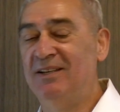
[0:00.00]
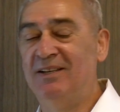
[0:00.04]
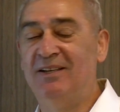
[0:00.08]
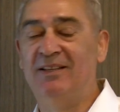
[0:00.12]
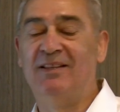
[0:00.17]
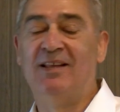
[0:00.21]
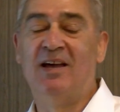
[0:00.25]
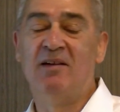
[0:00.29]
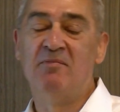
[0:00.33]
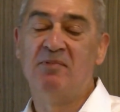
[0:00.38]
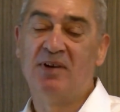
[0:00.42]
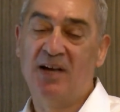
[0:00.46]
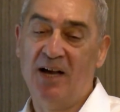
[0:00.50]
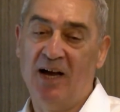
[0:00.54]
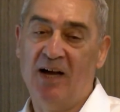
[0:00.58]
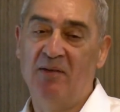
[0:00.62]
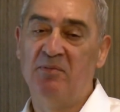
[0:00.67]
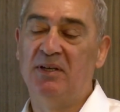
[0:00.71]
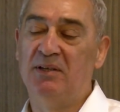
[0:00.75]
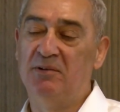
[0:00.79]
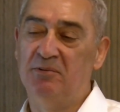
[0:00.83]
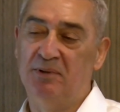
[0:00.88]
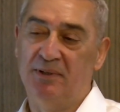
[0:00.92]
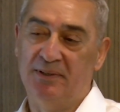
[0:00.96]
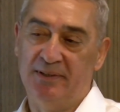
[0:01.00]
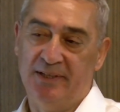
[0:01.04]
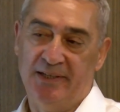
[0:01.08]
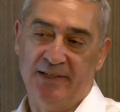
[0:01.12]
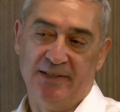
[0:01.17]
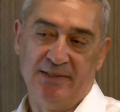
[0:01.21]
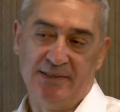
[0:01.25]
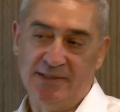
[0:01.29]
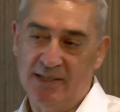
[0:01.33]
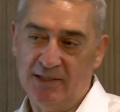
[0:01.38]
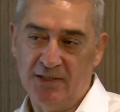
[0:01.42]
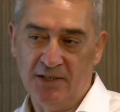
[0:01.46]
and I'm coming when there
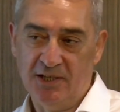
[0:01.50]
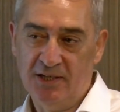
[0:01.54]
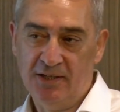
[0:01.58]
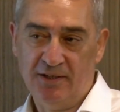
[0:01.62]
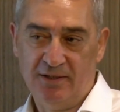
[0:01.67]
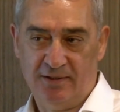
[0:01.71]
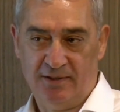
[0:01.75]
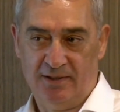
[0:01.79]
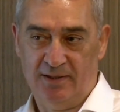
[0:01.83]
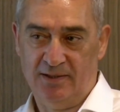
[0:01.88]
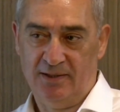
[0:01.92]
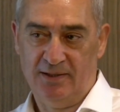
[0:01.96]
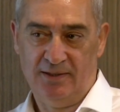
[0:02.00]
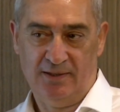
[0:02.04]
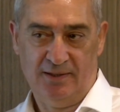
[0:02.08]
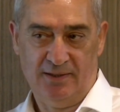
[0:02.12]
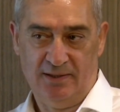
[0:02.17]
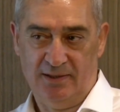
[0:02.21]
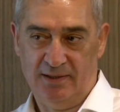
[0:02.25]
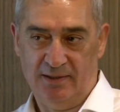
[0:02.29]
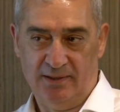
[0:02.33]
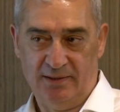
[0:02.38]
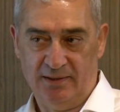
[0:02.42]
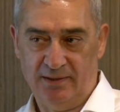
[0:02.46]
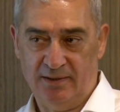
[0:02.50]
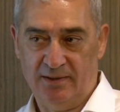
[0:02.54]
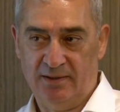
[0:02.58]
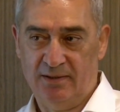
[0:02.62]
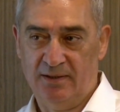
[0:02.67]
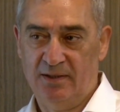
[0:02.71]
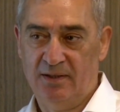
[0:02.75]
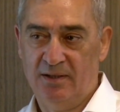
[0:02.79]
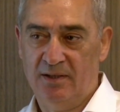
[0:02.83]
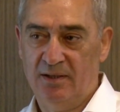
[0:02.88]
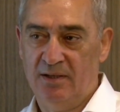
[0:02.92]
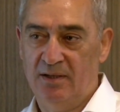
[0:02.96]
is a need
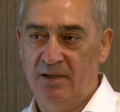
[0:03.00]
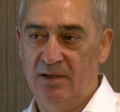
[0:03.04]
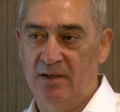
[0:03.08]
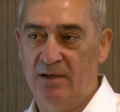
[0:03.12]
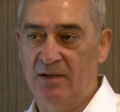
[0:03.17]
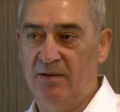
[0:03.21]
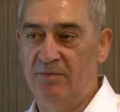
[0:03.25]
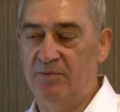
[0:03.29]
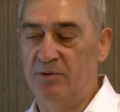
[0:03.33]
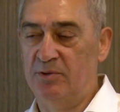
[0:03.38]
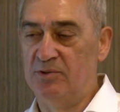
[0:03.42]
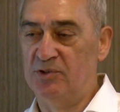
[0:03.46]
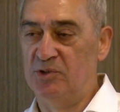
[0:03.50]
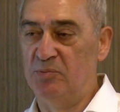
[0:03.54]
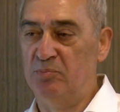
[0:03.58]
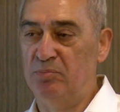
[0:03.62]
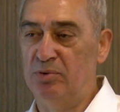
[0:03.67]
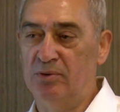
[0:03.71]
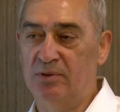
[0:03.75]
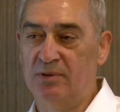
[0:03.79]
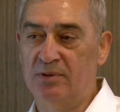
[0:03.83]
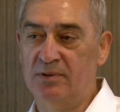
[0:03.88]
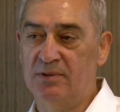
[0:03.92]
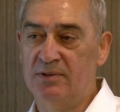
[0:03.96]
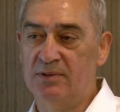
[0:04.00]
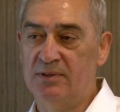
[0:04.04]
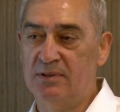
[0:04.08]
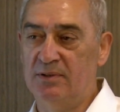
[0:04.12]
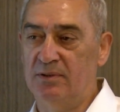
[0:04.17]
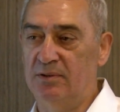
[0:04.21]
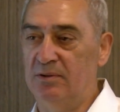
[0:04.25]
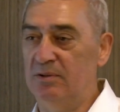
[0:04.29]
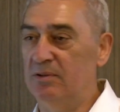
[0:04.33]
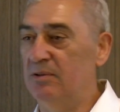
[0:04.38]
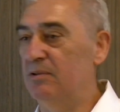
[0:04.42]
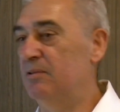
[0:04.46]
for the board,
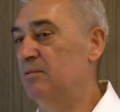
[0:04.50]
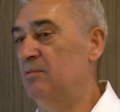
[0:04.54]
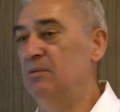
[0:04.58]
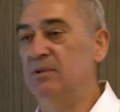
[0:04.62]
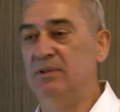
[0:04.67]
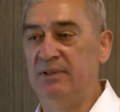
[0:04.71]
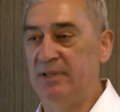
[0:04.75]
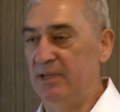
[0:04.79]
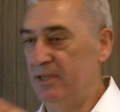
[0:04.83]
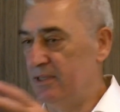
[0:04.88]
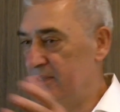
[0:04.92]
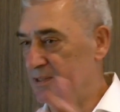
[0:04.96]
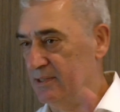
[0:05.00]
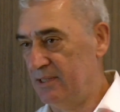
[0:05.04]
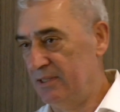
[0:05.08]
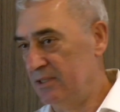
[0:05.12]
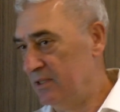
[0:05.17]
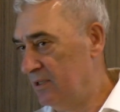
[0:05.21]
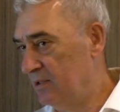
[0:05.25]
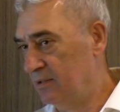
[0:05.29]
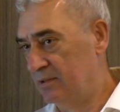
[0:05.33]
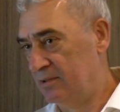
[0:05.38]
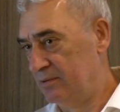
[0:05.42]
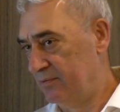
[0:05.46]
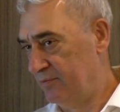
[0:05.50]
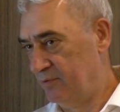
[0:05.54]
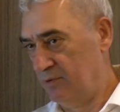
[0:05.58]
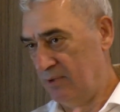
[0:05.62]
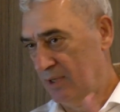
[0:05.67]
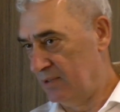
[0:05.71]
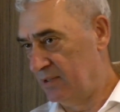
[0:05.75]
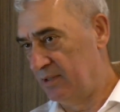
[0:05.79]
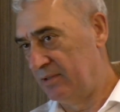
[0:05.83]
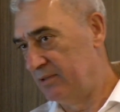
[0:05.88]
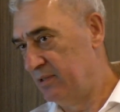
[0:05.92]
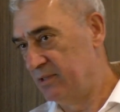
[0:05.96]
or when there is a need for
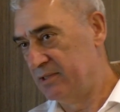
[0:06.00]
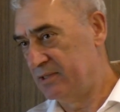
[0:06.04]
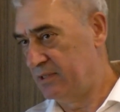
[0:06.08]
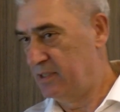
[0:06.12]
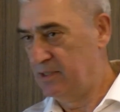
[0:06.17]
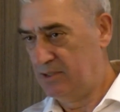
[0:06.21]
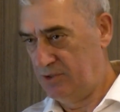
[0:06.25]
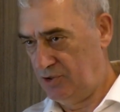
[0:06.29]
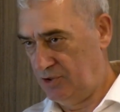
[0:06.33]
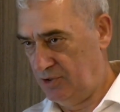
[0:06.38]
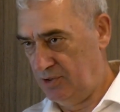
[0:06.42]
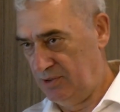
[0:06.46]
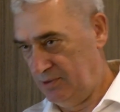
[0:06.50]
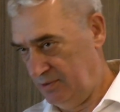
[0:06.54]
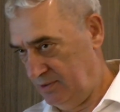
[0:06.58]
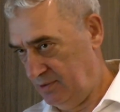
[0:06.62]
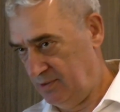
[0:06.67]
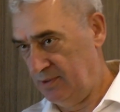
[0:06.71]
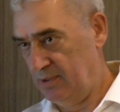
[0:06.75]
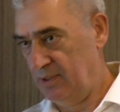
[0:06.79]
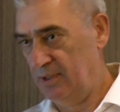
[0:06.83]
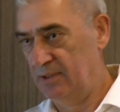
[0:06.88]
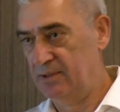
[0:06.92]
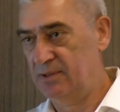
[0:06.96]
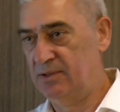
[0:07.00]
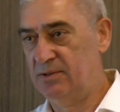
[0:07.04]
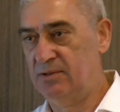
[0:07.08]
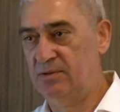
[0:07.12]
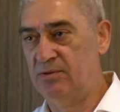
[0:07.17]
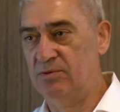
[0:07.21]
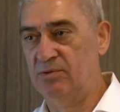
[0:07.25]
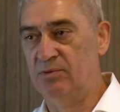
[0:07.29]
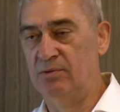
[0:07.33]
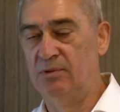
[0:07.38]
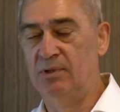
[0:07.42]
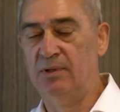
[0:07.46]
other discussions, yes,
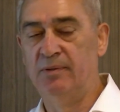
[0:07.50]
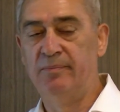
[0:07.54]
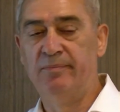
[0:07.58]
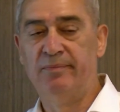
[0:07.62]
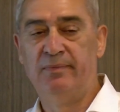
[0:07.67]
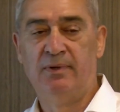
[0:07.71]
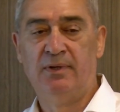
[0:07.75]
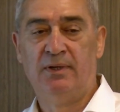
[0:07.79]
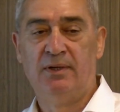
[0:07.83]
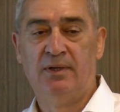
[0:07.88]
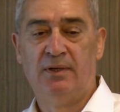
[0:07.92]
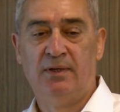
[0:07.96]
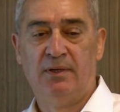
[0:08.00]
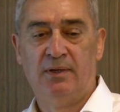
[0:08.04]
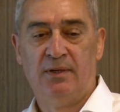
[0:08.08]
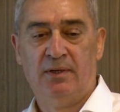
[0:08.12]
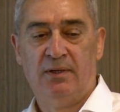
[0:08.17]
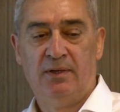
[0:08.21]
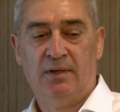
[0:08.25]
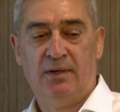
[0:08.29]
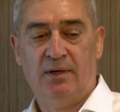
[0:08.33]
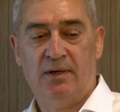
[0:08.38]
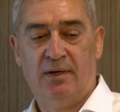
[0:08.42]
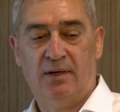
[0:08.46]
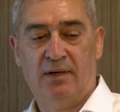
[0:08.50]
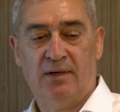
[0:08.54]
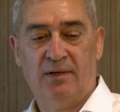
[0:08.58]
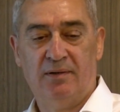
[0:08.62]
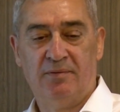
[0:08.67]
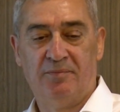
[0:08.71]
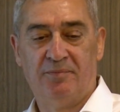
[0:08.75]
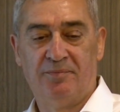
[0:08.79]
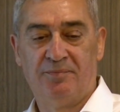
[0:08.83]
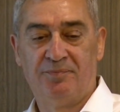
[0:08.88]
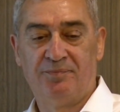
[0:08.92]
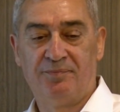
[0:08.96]
to come.
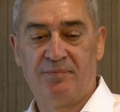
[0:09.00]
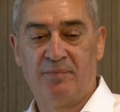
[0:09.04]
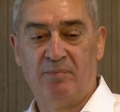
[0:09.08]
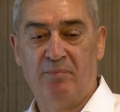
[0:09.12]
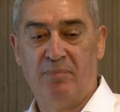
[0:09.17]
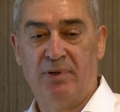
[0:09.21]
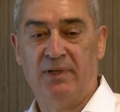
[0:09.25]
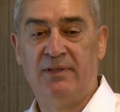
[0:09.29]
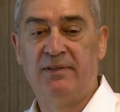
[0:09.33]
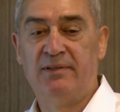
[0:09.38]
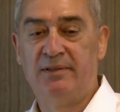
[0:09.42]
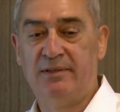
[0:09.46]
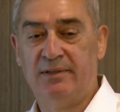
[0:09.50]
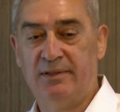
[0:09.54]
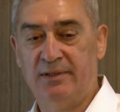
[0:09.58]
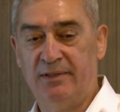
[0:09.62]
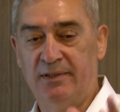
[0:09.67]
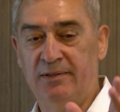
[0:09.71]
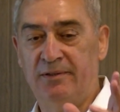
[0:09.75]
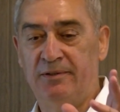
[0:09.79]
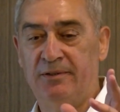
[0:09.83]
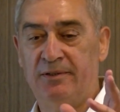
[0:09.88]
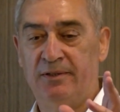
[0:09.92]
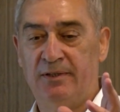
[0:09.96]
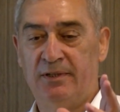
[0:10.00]
But